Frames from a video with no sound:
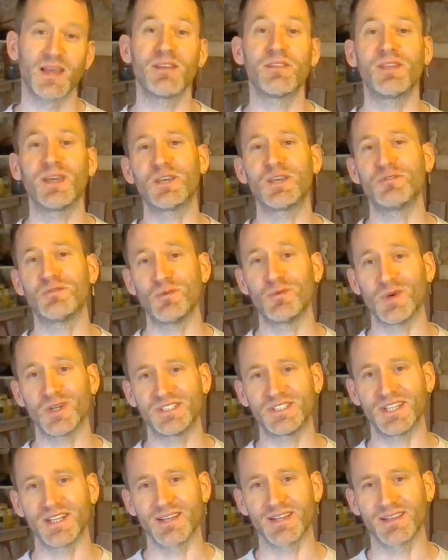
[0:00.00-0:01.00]
Thank you for
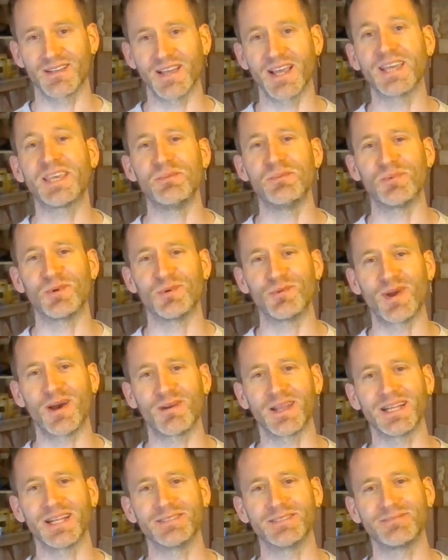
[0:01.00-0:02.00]
watching, and keep on routing.